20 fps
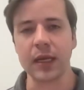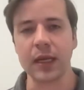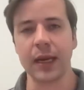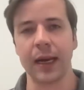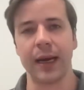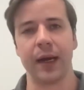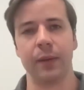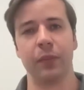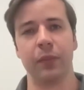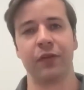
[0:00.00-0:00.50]

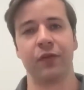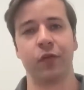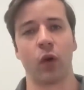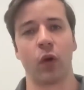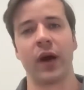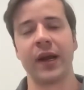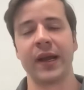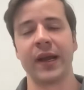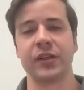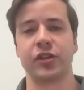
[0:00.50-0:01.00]
Um, before
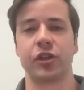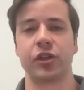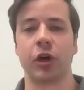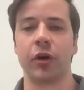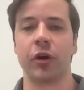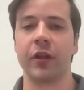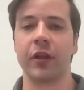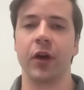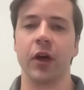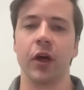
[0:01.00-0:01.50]
I get
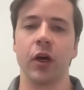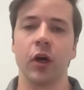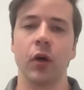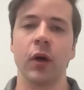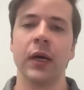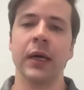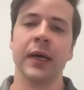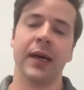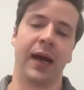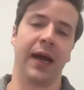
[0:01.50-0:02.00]
started, though,
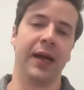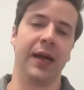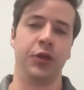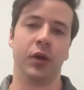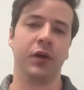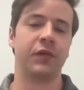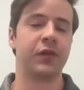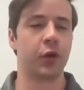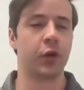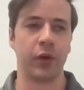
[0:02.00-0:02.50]
I do
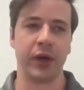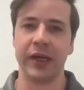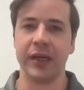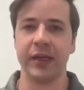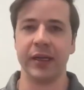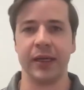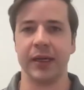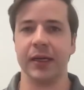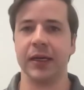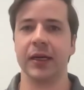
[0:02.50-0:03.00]
have to read
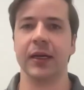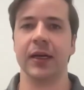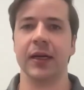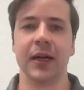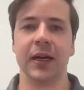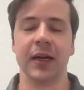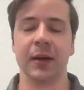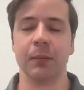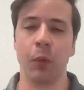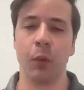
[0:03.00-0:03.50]
the
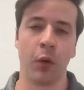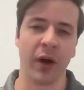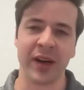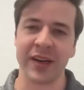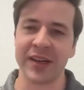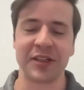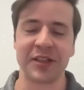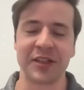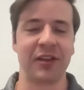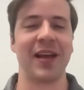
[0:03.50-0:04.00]
uh, boring
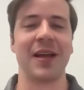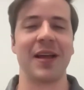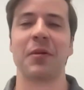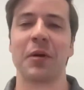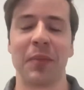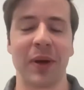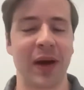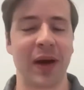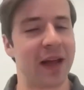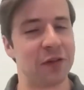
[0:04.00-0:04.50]
disclaimer,
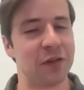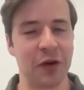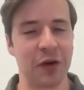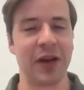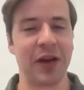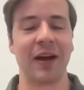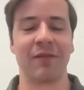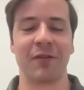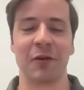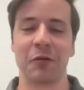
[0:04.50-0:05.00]
but I have to read
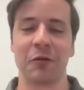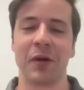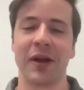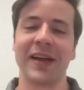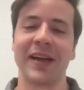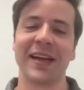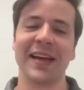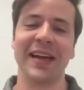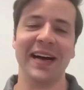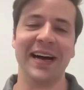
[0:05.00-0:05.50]
it every
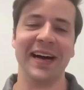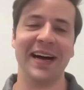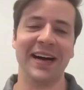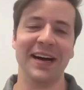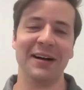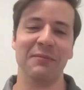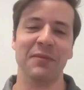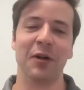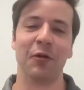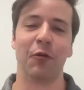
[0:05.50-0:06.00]
week.
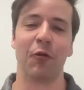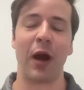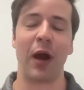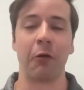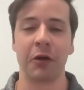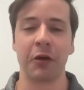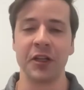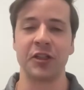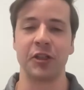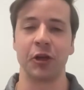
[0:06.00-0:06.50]
Um,
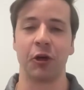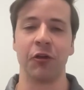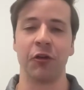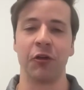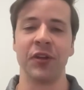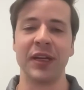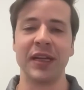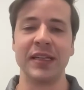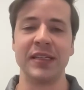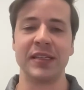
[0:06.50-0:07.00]
Route
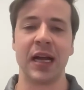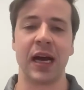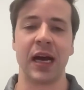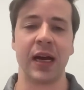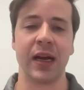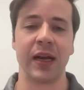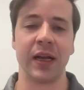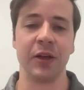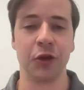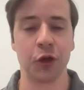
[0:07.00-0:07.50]
Consultant is
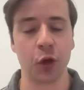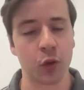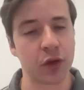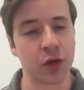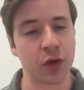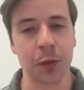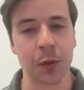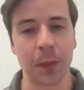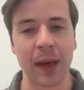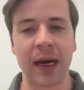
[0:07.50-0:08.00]
not
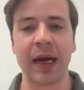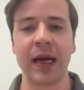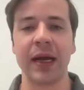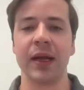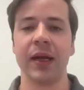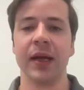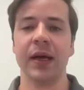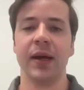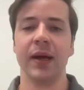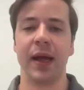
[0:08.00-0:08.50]
endorsed by,
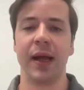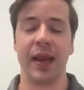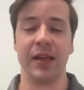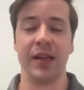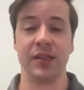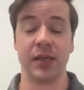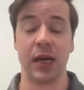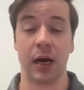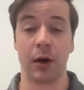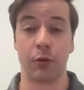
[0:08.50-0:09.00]
and
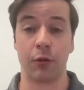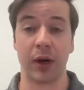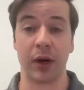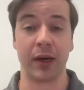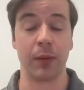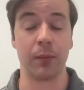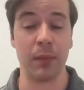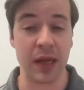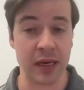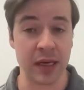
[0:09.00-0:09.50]
is not
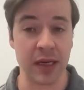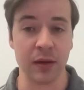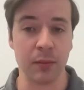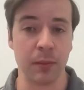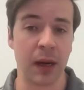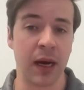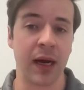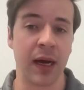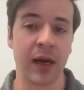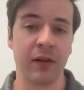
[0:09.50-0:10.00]
recommended
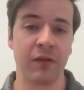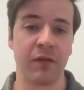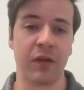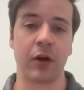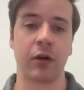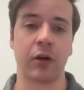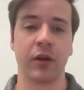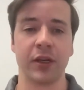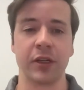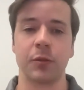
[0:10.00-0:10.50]
by
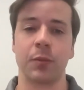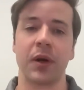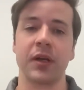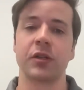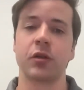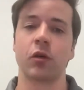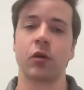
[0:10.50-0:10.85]
Federal Express